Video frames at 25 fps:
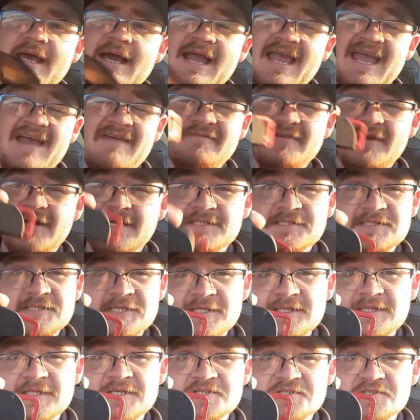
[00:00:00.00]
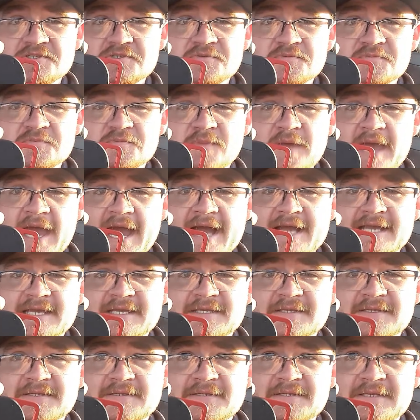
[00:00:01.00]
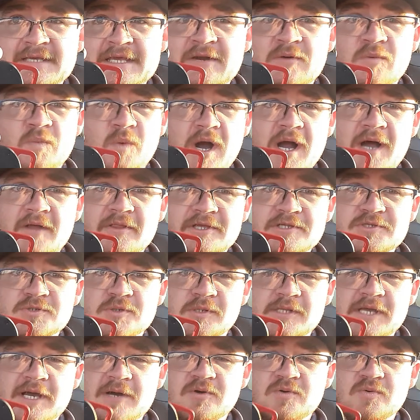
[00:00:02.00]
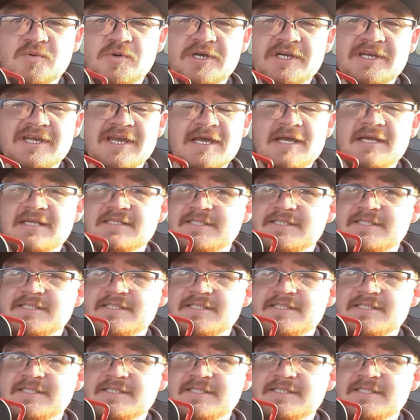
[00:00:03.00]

Have not seen this pack in a while. They sold out quick.